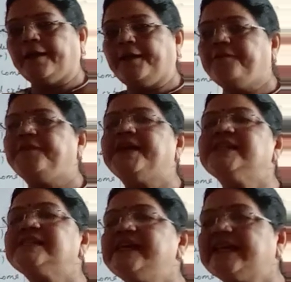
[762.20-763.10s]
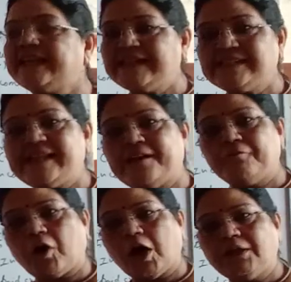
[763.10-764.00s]
if it is decreased, then
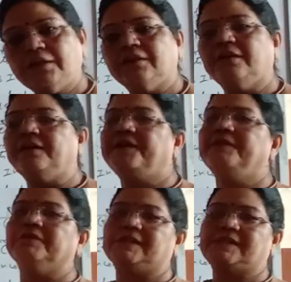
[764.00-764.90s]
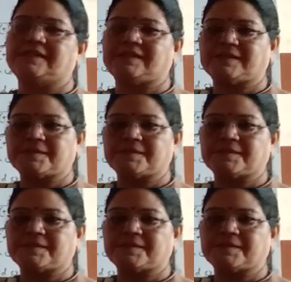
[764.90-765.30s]
what? Reverse.